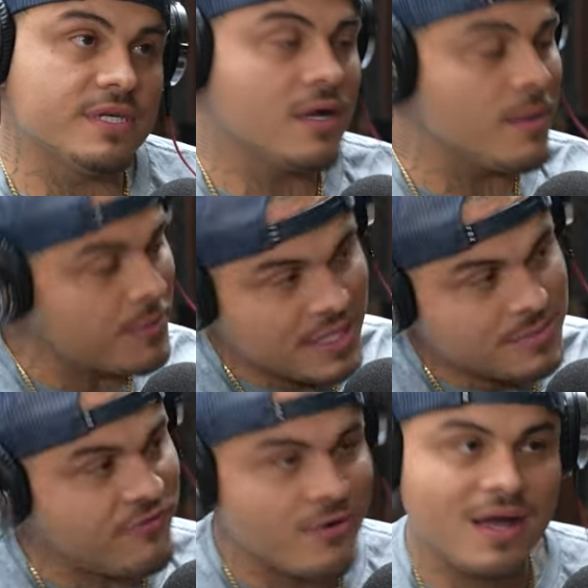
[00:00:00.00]
a couple days
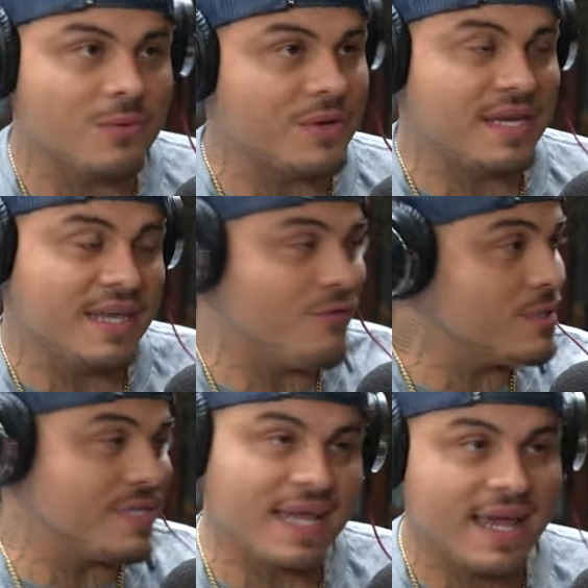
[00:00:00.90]
before Halloween. Evil
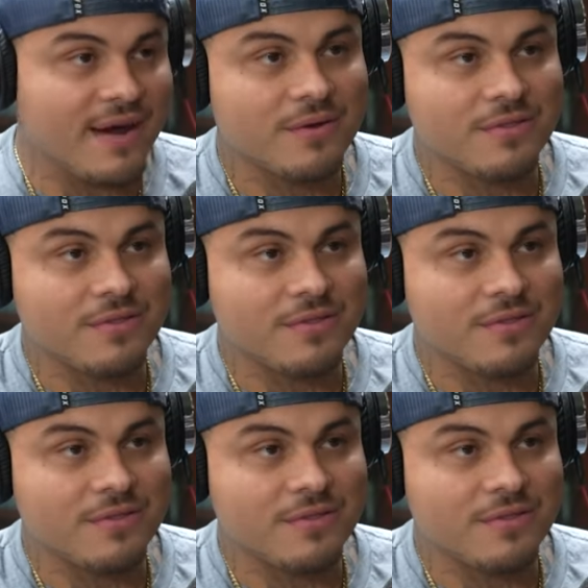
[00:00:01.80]
was in the air.